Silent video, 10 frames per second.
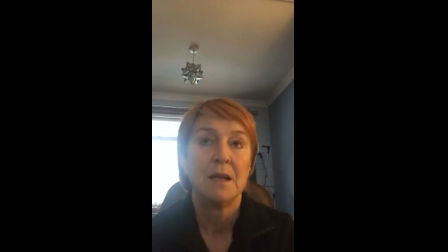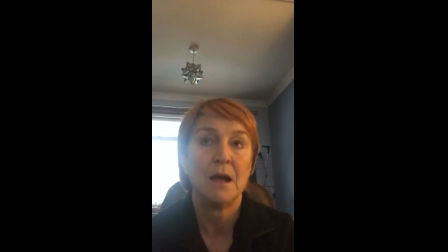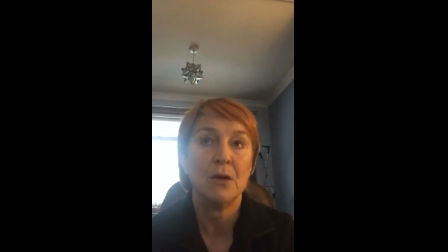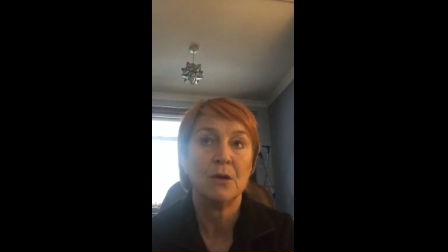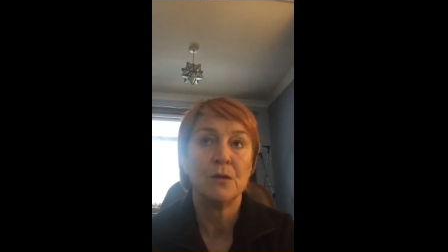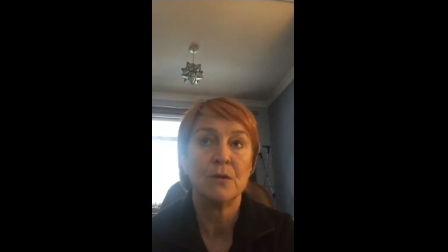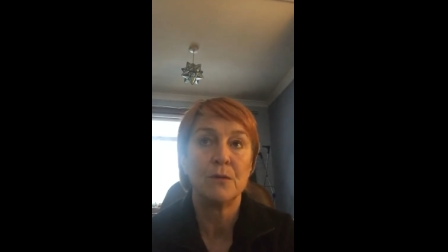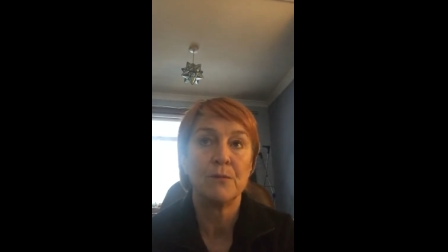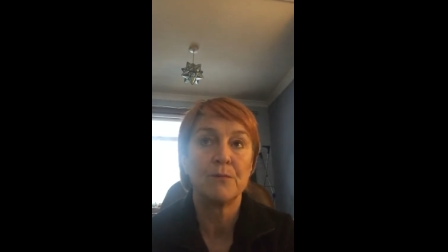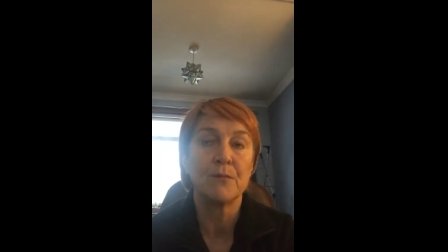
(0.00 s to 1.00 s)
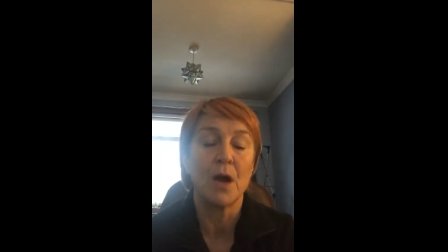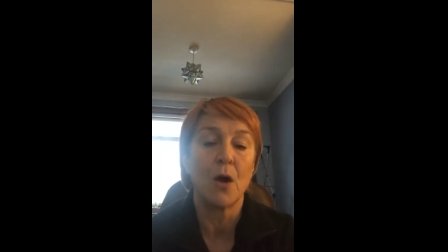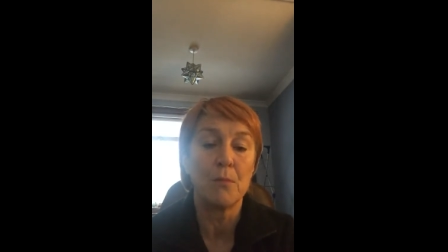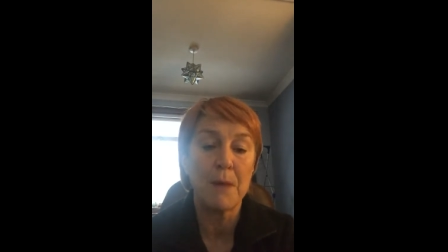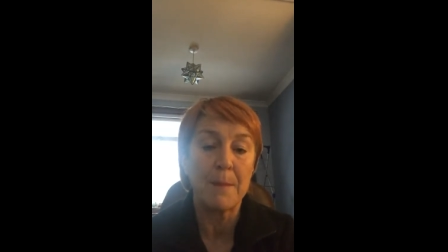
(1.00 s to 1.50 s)
Now,
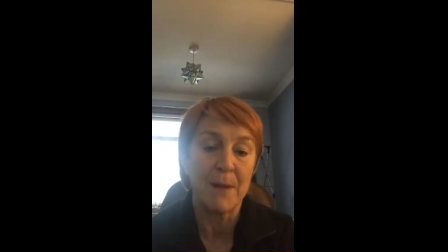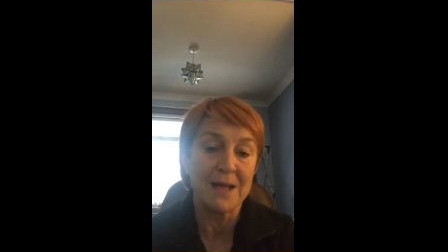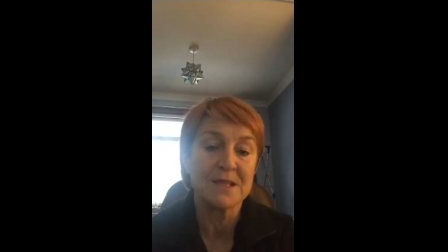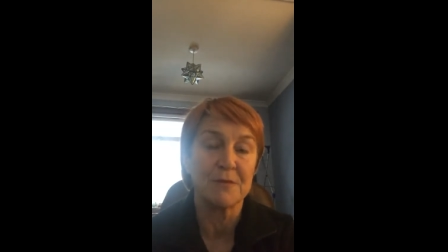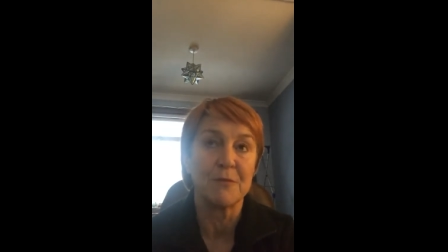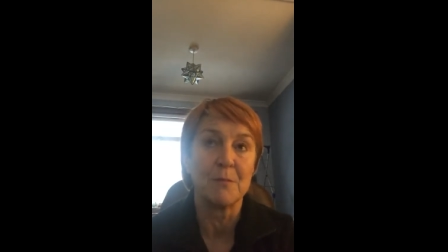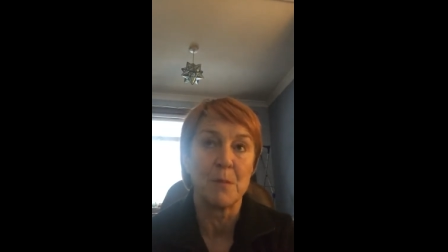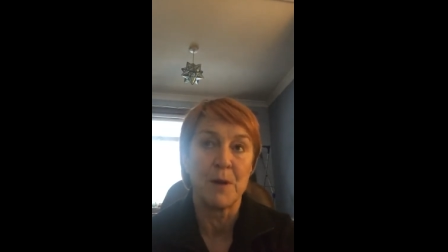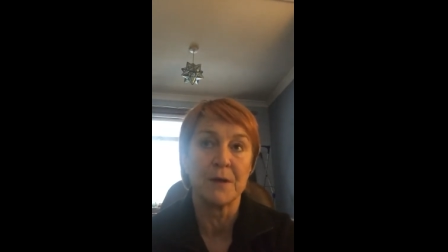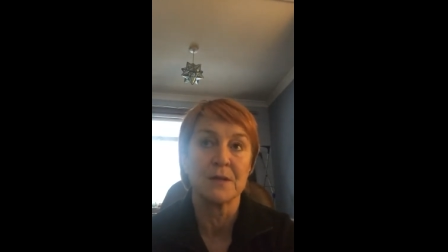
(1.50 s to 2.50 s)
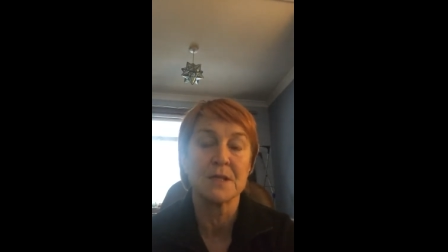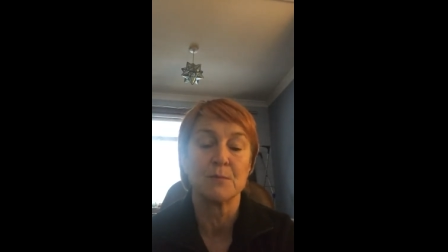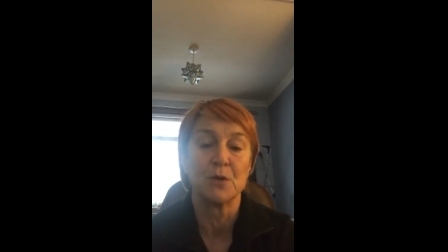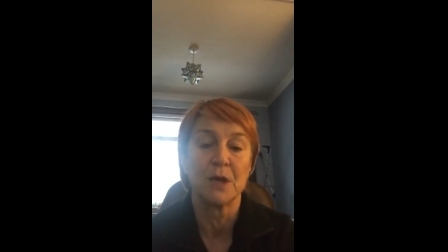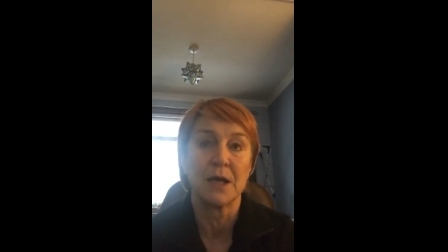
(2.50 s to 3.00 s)
on my banter from the burn this
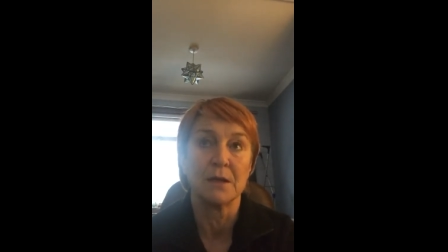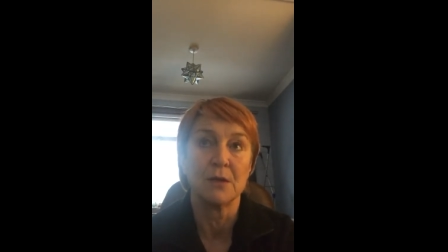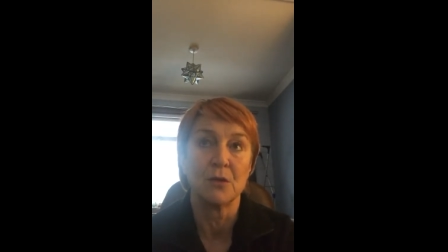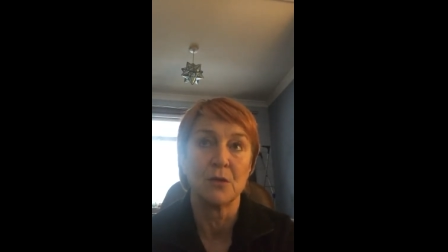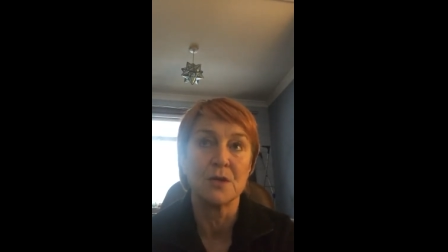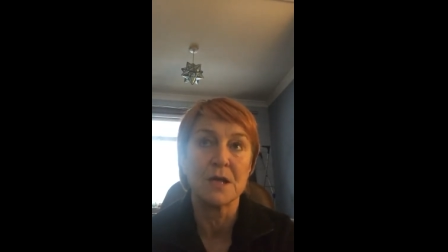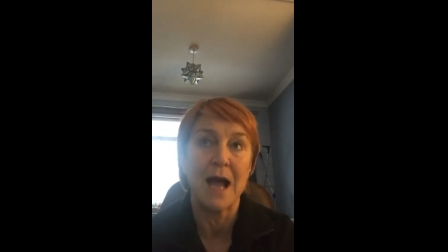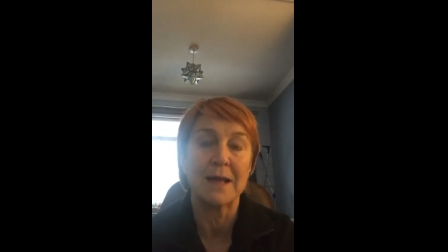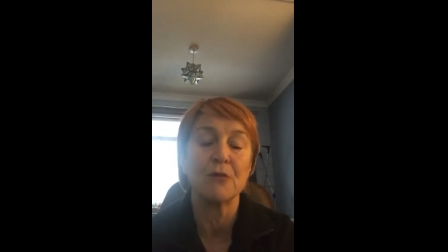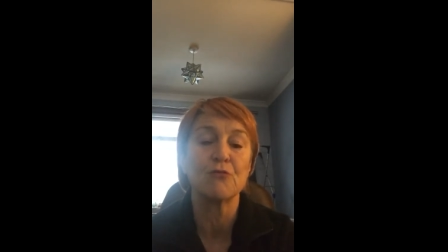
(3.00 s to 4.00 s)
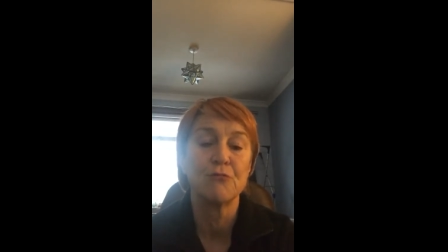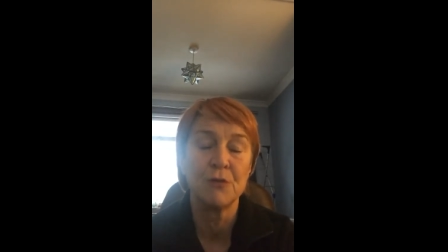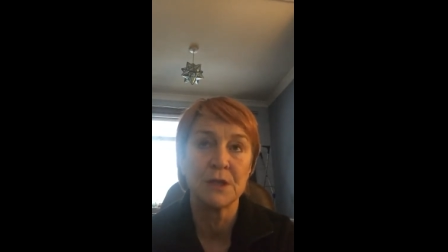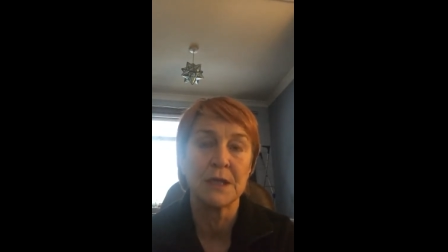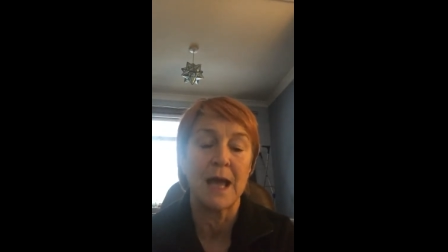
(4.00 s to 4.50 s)
morning, you know, I get
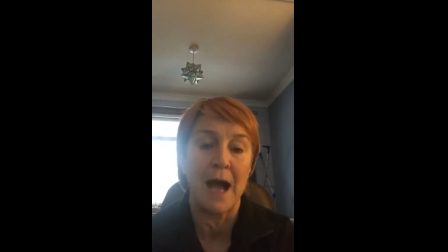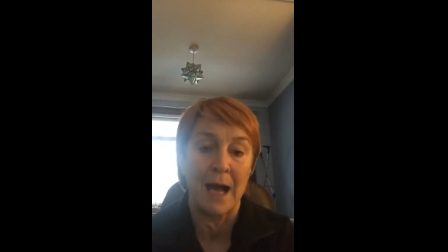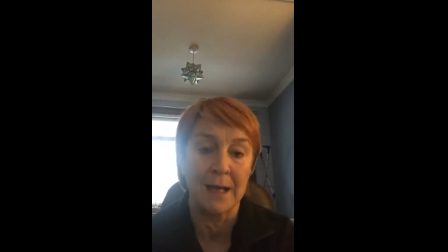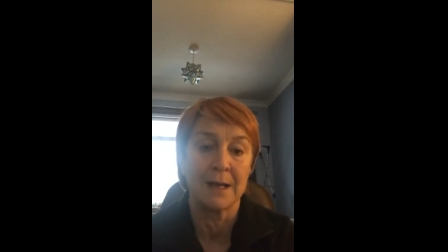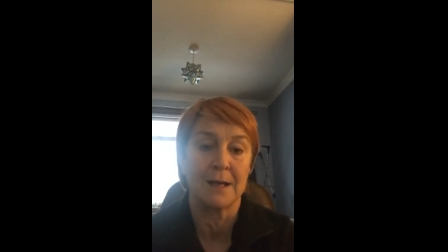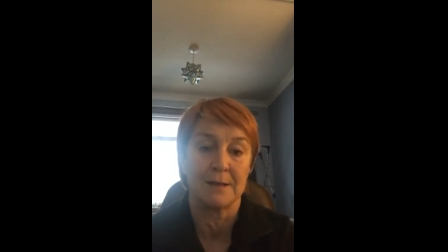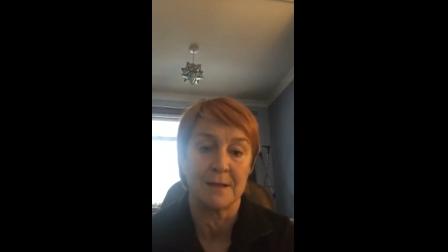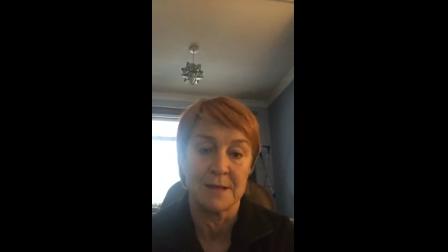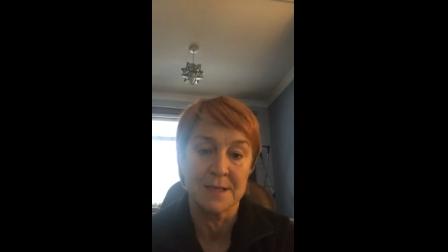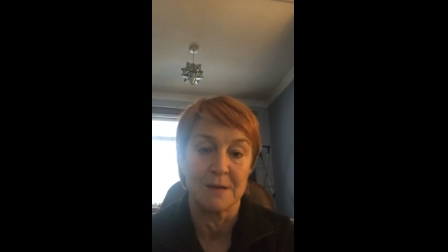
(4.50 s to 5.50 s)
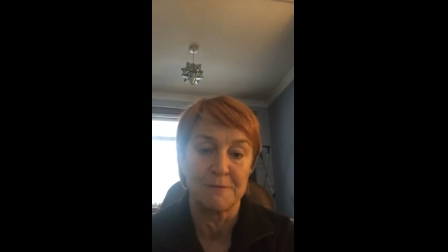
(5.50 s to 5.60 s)
really angry that this